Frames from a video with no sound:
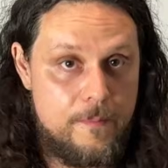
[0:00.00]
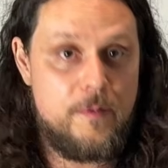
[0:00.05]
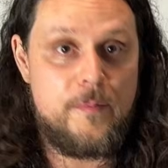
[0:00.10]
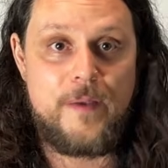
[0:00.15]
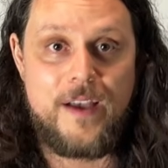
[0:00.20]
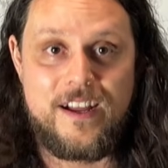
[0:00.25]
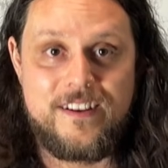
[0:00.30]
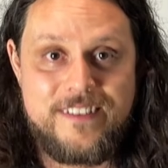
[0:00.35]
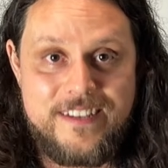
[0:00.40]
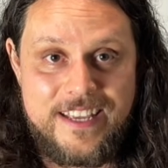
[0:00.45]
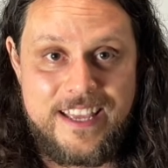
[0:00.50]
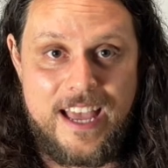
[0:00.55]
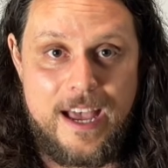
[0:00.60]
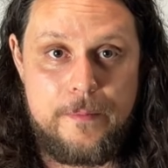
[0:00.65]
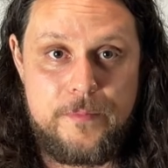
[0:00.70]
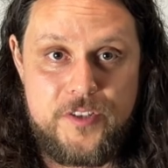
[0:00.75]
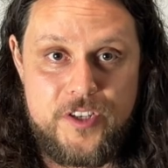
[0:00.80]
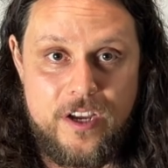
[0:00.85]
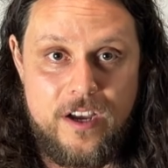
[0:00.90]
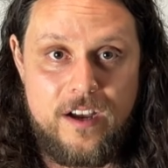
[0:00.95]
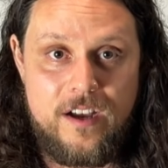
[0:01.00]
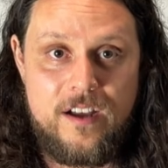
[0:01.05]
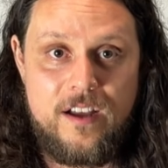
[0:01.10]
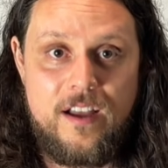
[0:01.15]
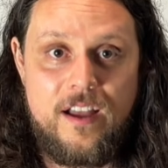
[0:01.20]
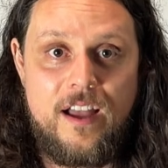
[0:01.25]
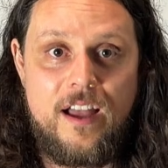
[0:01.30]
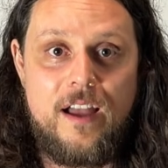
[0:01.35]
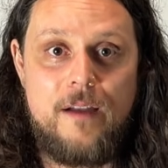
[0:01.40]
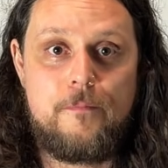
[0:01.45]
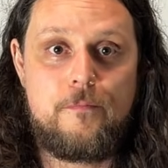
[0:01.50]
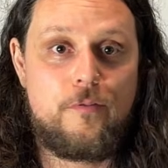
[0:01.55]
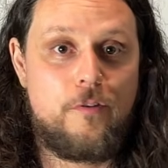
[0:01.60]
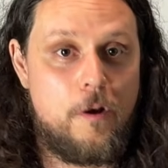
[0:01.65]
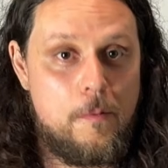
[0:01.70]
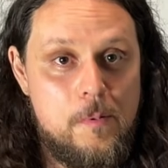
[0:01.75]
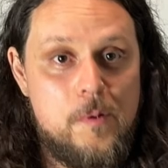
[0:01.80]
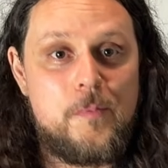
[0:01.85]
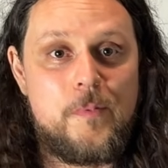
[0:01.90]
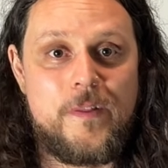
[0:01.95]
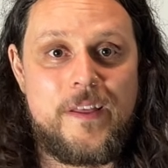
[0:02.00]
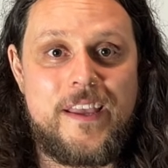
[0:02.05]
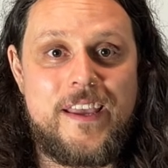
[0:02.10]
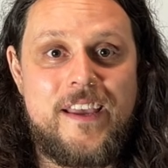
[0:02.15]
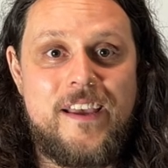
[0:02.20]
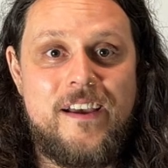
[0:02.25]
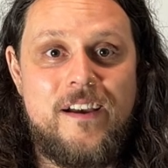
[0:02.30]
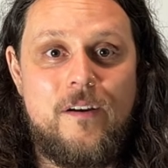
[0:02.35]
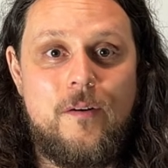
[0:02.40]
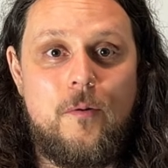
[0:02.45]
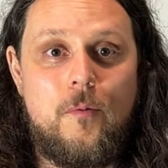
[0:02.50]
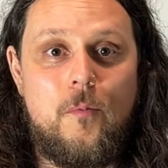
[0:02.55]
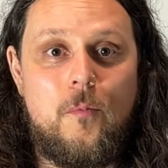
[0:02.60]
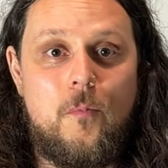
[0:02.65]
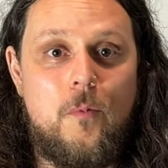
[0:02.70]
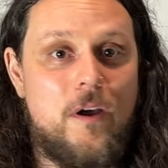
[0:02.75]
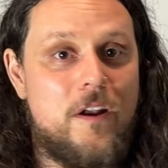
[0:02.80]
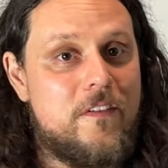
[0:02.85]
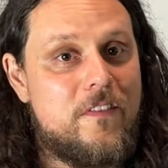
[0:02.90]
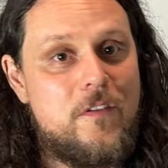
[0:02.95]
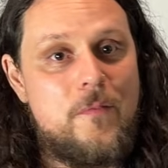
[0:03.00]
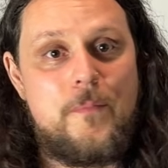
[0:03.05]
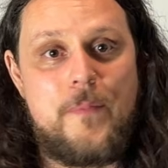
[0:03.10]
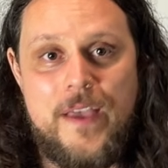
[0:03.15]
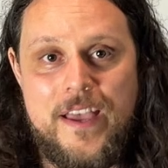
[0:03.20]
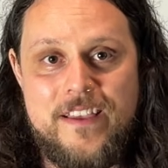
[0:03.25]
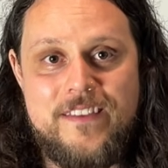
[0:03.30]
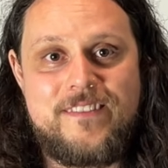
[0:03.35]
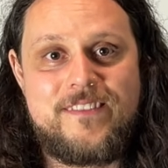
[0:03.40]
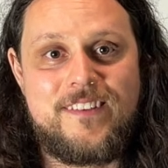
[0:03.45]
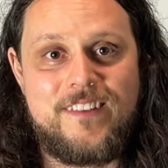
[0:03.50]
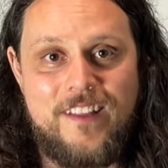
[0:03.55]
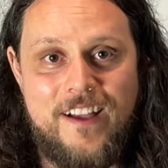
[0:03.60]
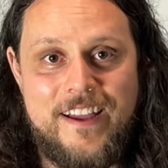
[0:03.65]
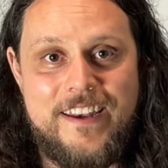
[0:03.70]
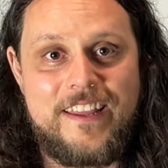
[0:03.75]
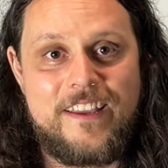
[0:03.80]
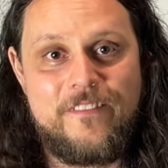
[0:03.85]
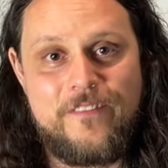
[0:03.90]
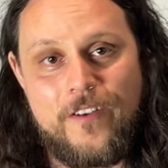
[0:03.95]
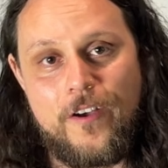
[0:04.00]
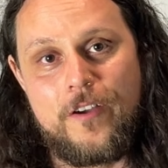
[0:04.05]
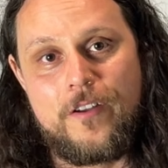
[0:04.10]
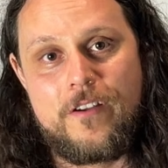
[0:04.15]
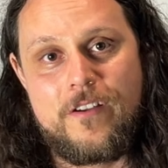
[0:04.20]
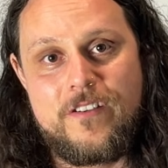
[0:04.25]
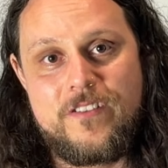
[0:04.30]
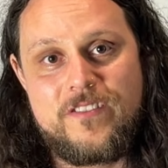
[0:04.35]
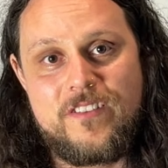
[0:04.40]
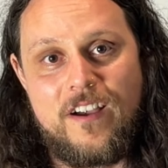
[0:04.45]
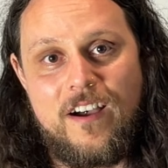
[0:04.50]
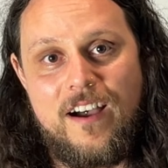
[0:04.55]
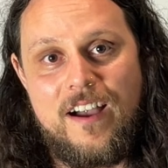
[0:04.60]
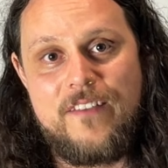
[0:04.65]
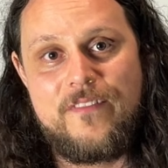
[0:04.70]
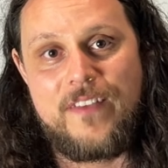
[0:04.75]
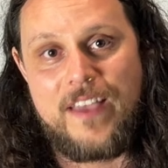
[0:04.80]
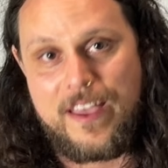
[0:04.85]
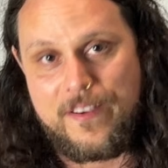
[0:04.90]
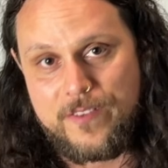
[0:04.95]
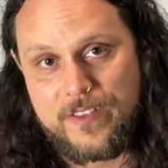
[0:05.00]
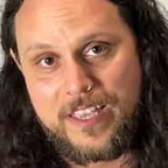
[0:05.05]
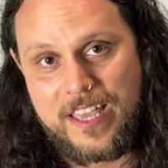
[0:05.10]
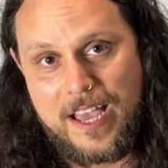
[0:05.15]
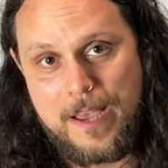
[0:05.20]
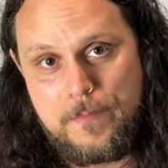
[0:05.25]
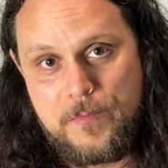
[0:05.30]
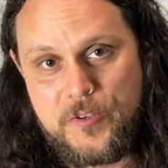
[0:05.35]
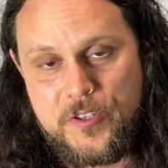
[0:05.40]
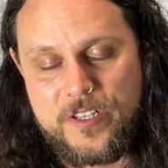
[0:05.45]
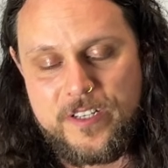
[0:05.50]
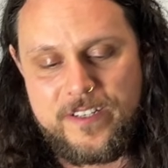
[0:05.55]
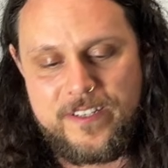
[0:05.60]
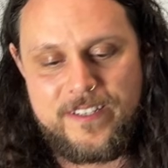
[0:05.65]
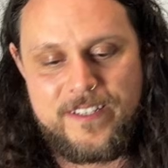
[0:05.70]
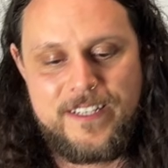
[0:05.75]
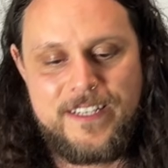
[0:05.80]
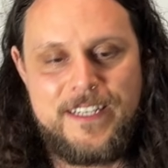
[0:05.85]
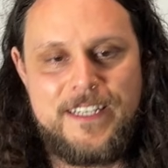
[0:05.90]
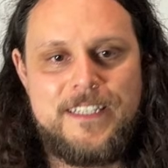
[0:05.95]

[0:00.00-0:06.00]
about to capture probably one of the best lightning photos I've ever captured.